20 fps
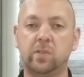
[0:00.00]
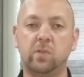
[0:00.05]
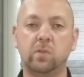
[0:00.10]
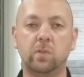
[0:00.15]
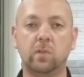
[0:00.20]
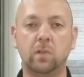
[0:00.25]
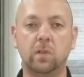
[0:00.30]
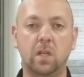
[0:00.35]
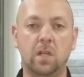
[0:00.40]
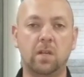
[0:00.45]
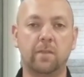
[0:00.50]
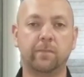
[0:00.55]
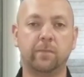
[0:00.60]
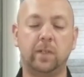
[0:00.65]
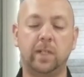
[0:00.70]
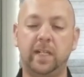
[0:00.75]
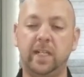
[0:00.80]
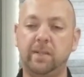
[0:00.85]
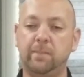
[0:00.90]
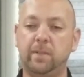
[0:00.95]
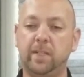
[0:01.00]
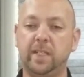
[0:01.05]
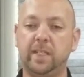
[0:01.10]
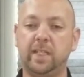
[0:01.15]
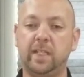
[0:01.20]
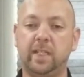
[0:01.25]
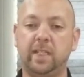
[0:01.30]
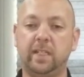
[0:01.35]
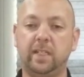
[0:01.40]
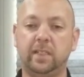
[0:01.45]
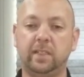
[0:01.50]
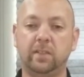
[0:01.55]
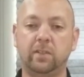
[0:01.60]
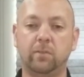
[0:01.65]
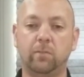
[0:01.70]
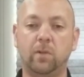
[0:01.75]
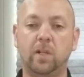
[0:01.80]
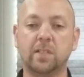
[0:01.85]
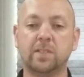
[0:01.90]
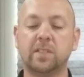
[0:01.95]
tool for anybody that
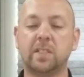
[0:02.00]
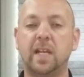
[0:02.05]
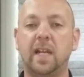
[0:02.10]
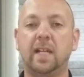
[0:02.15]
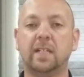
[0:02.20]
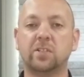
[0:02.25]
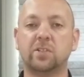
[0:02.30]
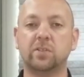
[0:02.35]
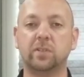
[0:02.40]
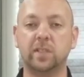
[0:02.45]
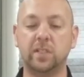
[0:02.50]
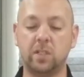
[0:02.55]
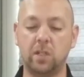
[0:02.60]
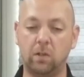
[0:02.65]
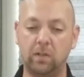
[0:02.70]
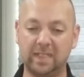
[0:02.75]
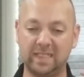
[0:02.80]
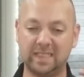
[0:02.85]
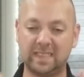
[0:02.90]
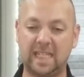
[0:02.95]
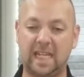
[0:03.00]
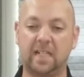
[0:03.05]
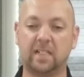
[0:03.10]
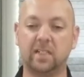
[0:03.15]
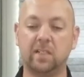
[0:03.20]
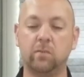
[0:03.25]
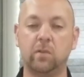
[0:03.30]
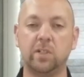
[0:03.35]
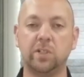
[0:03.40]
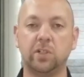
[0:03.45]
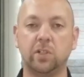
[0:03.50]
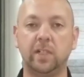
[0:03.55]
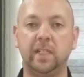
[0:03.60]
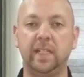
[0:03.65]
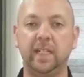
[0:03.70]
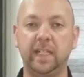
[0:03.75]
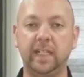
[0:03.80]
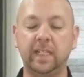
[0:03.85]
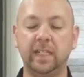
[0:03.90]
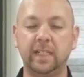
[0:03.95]
wants to actually know exactly what you're
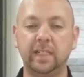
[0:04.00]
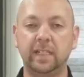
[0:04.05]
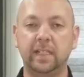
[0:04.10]
hitting.